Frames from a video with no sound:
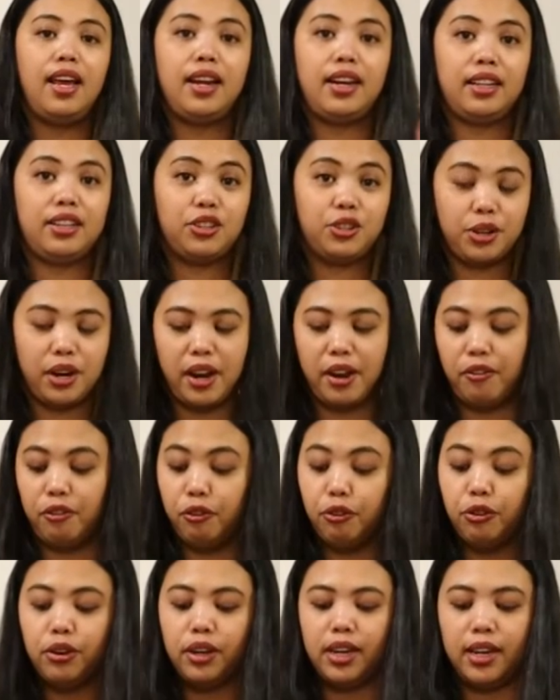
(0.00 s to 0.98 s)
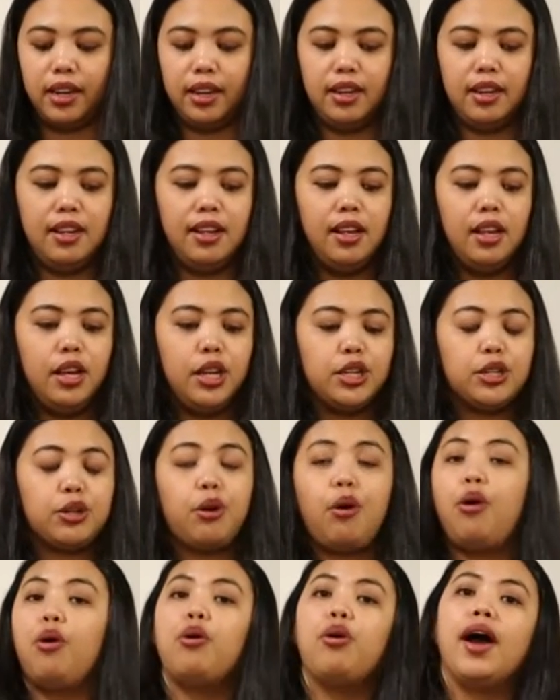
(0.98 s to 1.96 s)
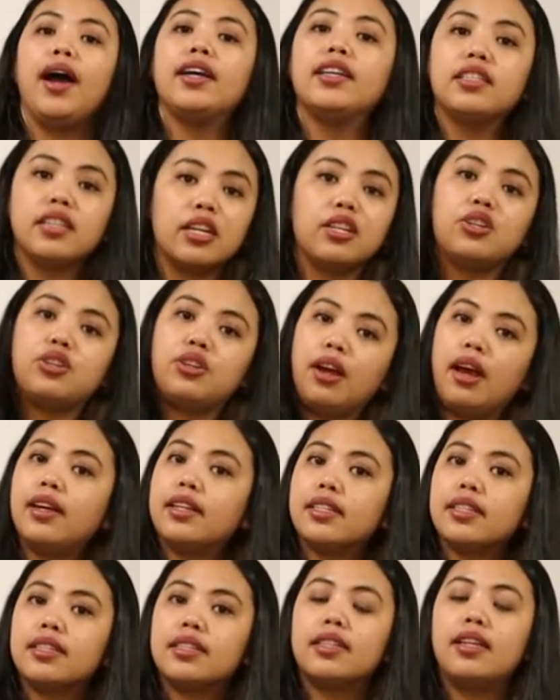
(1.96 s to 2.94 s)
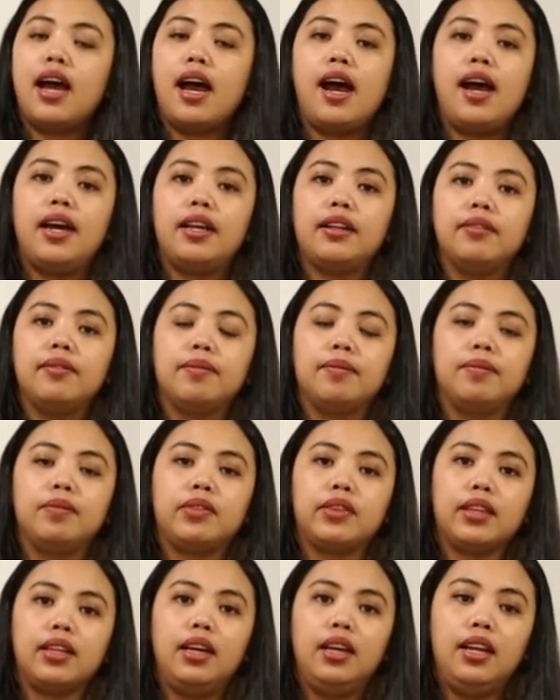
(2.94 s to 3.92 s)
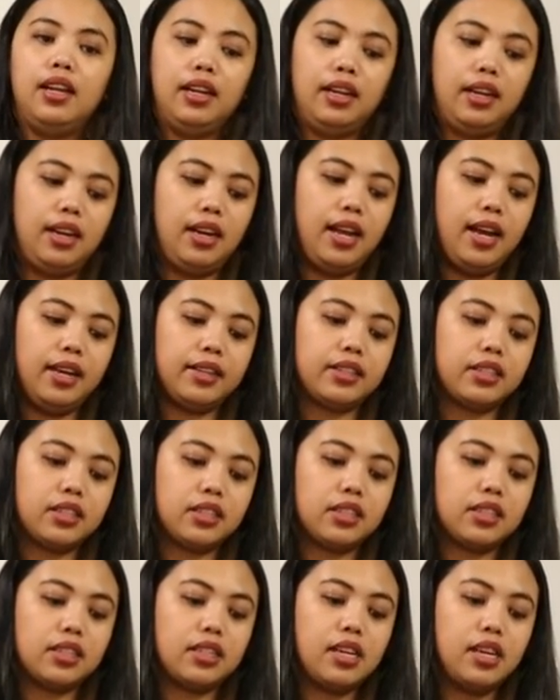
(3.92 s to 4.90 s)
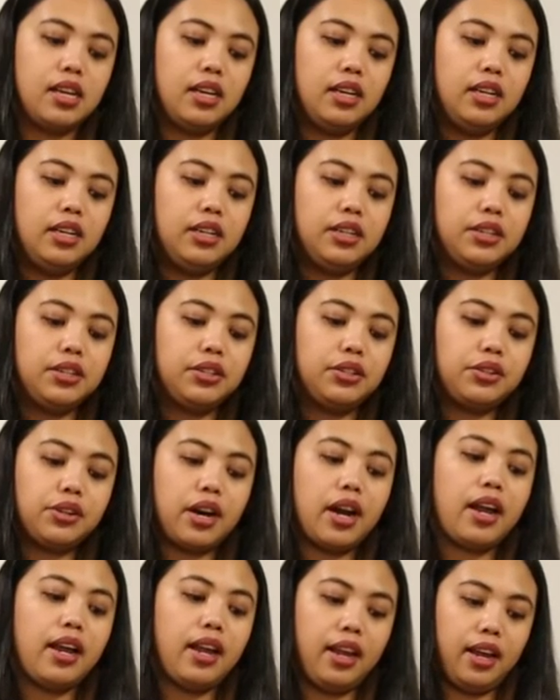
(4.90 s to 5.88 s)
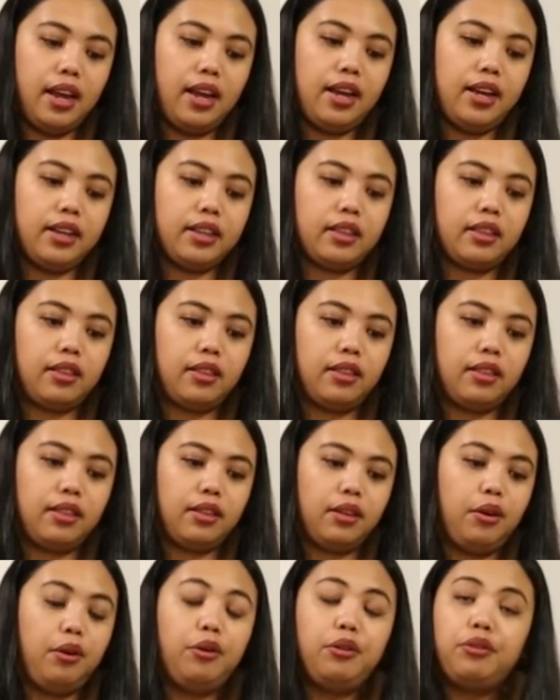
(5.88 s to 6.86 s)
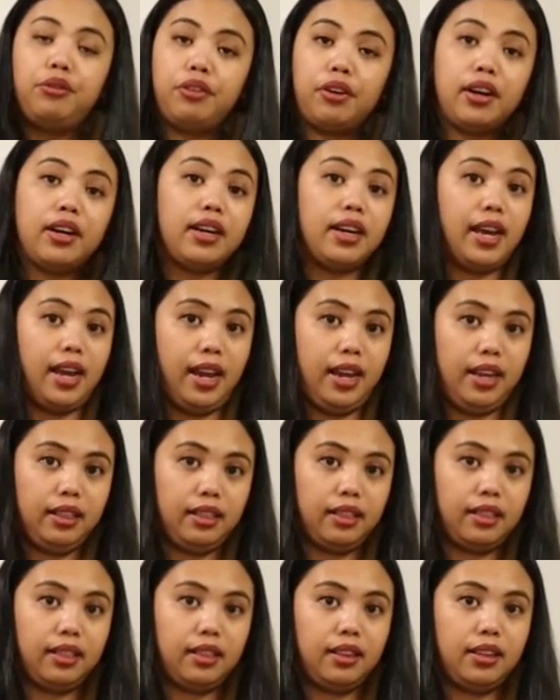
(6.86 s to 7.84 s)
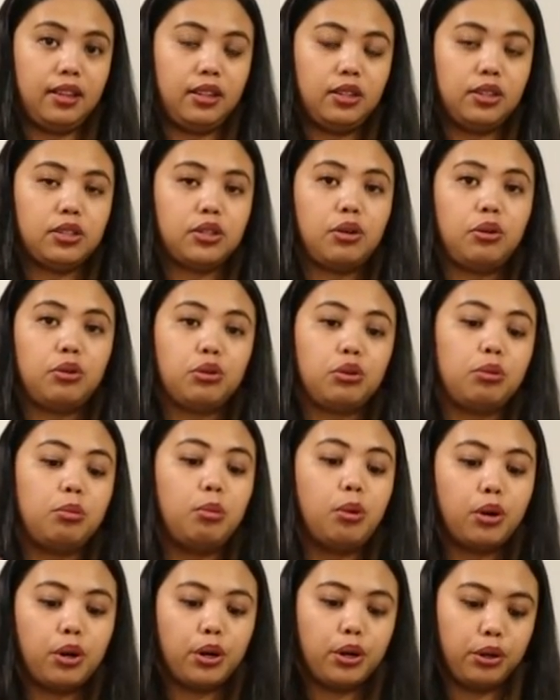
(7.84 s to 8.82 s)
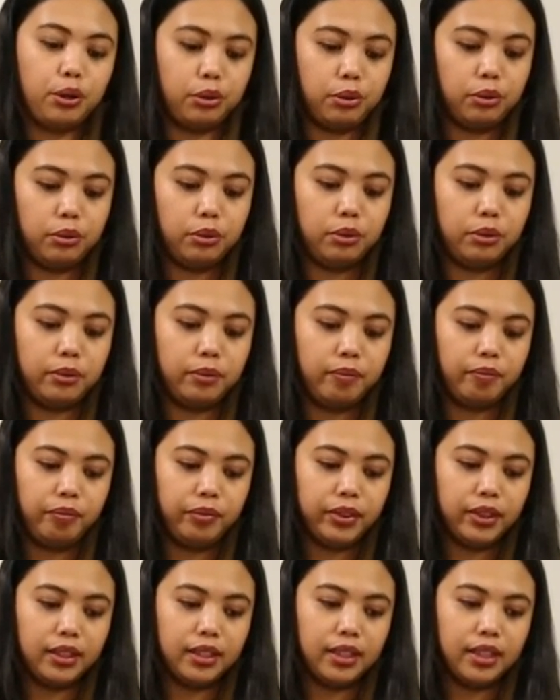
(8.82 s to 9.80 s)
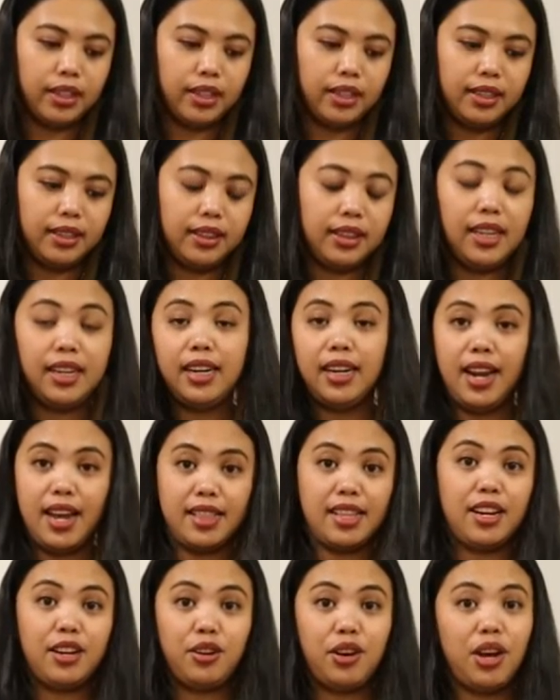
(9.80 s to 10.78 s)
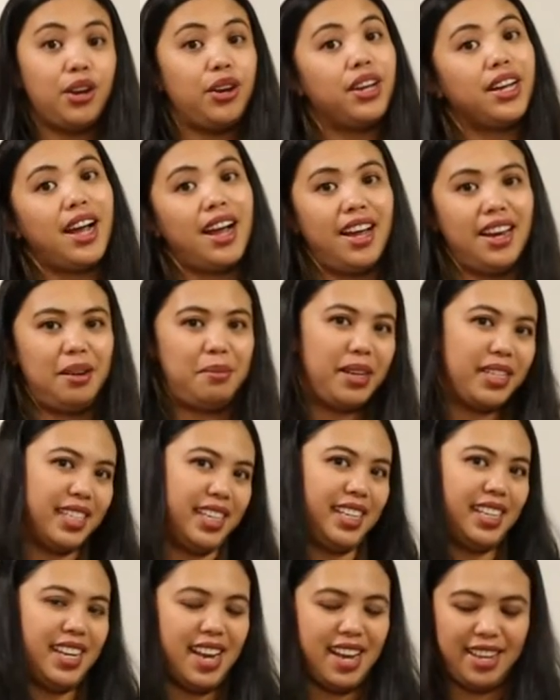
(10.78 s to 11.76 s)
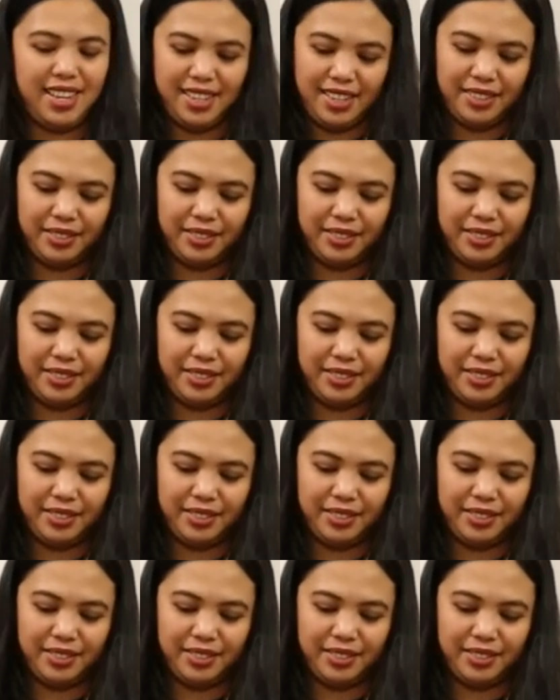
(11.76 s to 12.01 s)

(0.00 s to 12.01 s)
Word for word: let it dry fully. So I suggest that let's dry it overnight. So tomorrow, tingnan natin kung ano yung kakalabasan niya.